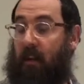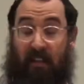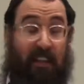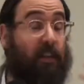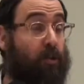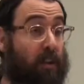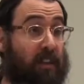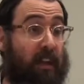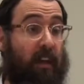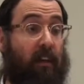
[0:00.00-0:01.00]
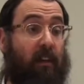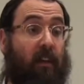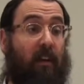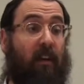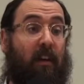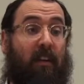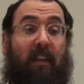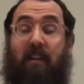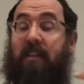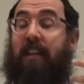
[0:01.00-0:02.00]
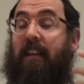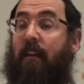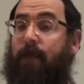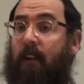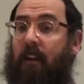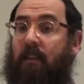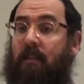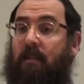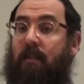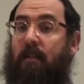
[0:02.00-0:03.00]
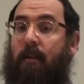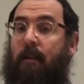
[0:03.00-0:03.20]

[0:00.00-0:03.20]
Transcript: It's interesting. There's significance.